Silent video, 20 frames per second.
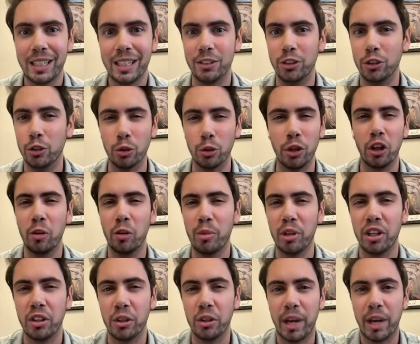knew a little
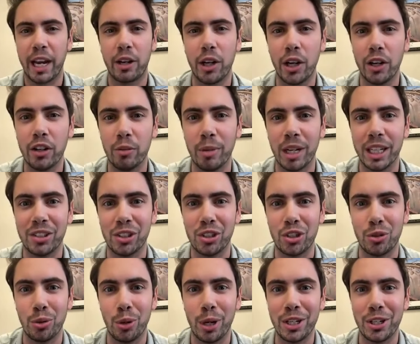bit of the background of my
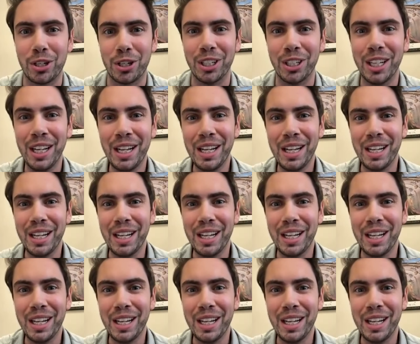situation.